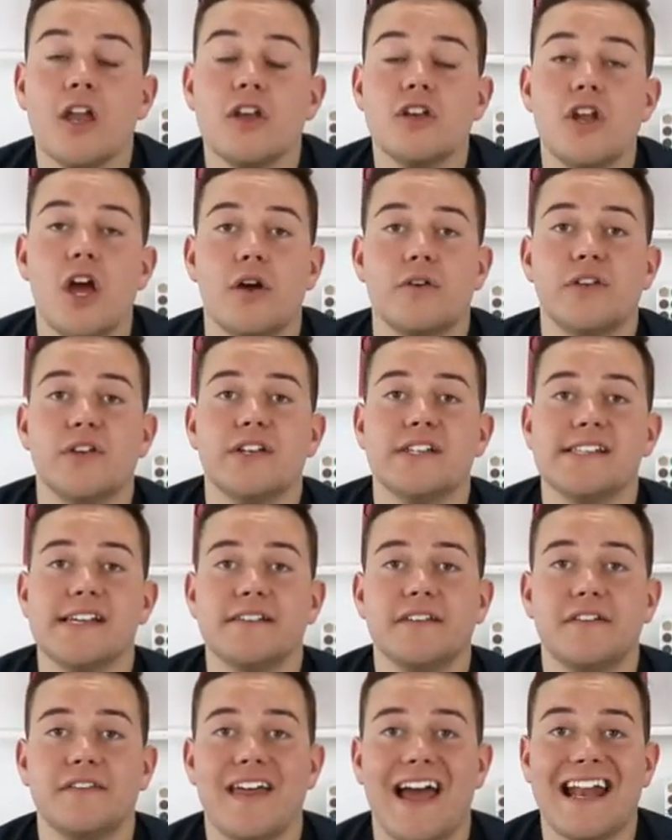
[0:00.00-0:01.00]
No, you can
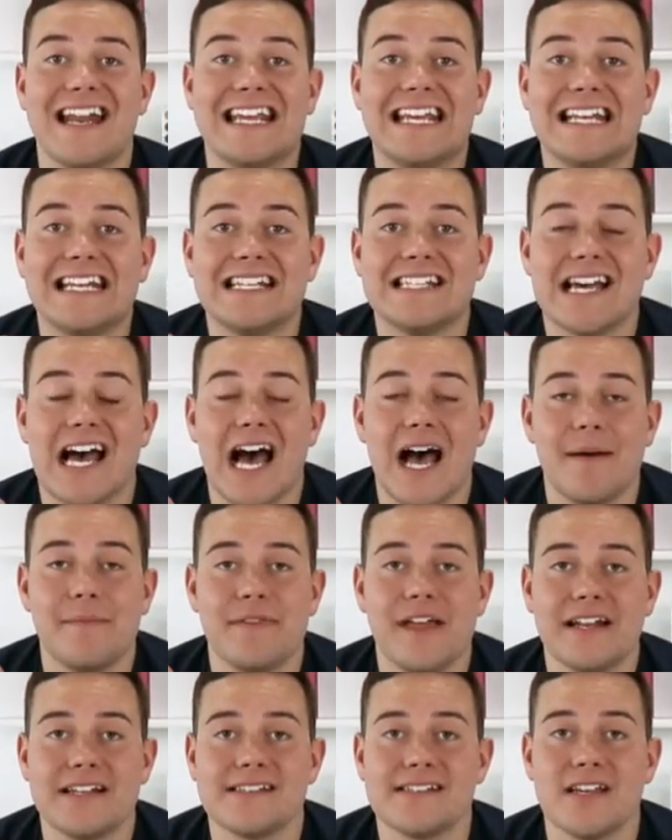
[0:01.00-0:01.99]
download that anytime.
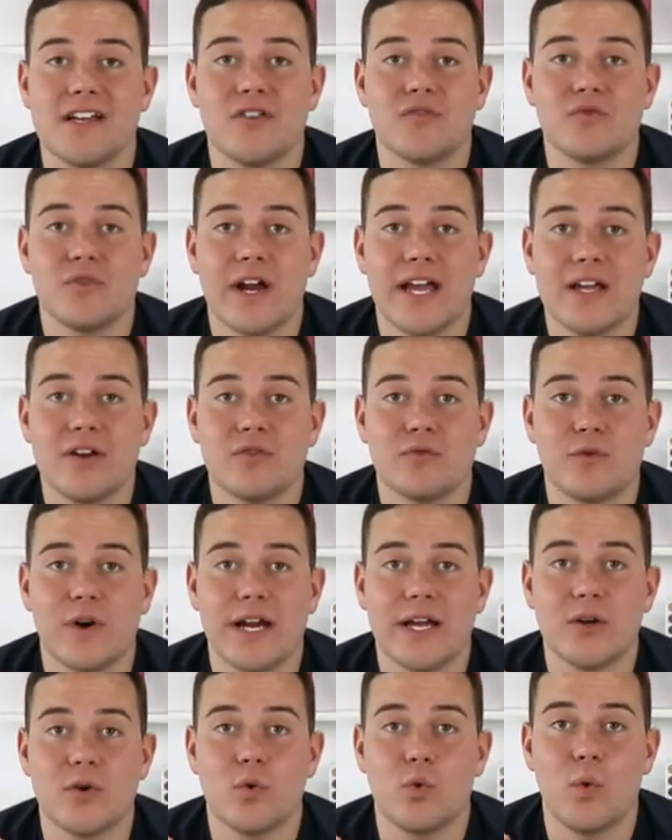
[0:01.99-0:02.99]
That is a great,
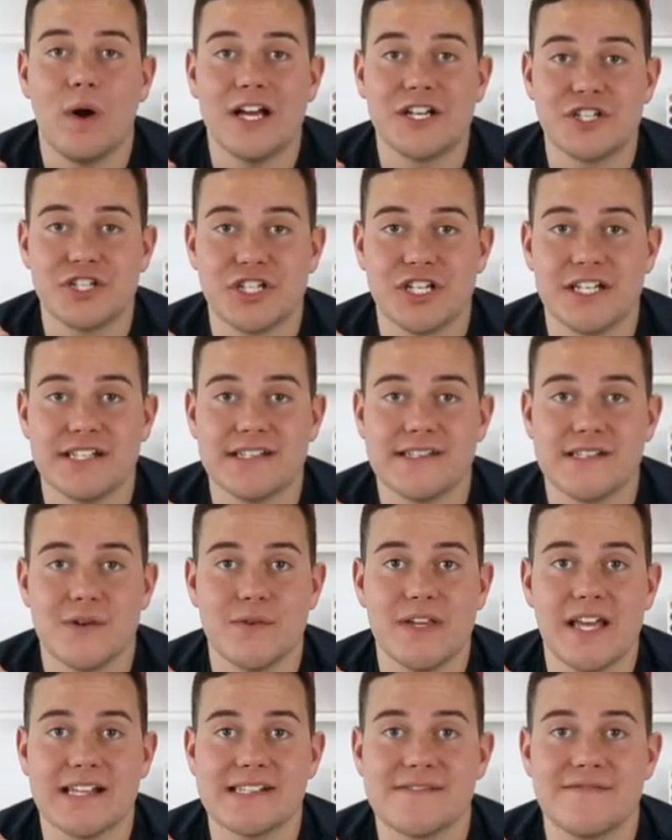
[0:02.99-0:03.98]
great question. So
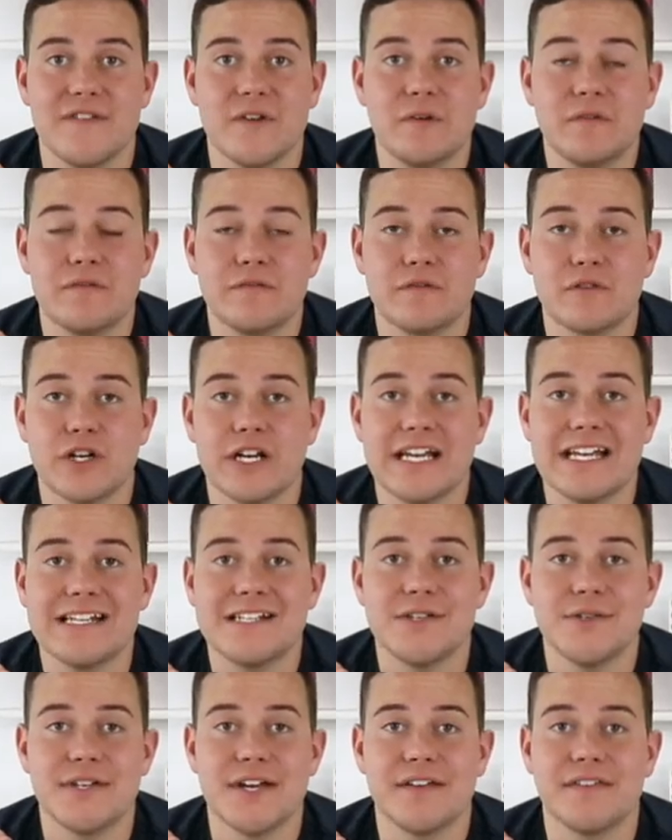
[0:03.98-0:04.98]
yes, feel free
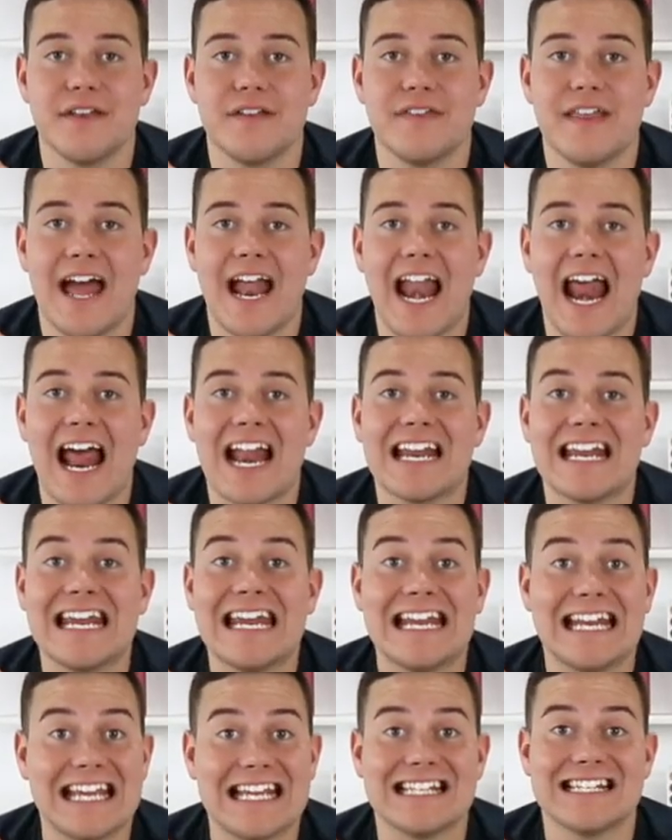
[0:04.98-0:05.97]
to download that at
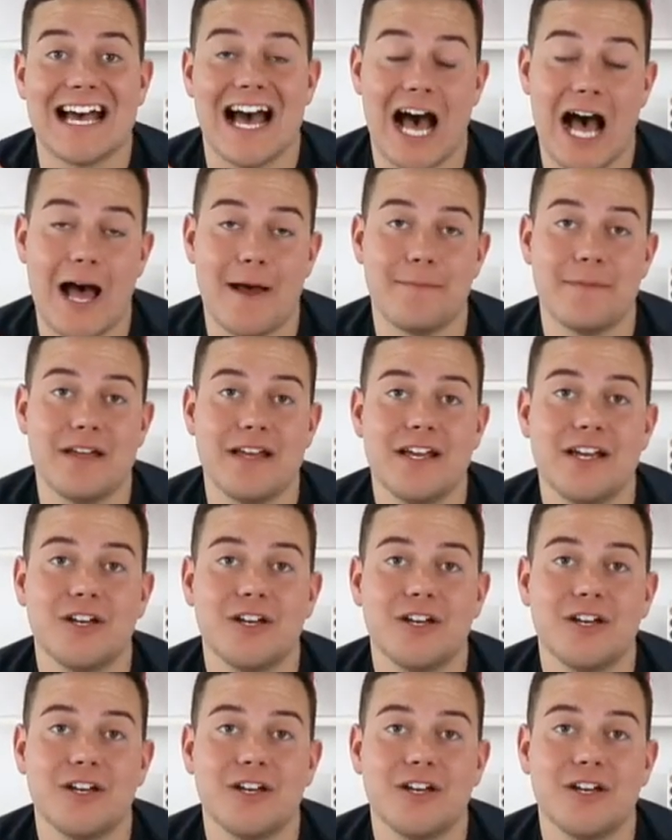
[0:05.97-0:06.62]
any time.